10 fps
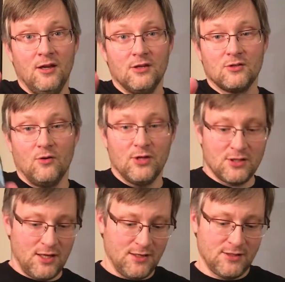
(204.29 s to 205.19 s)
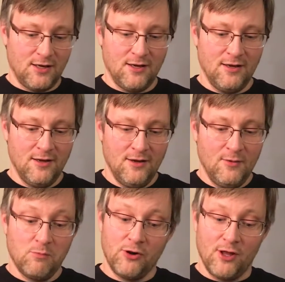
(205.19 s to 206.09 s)
So this thing's
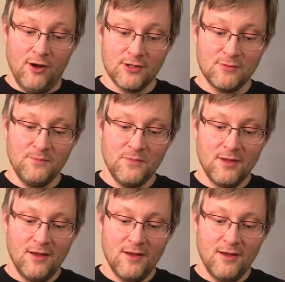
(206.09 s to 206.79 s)
pretty awesome.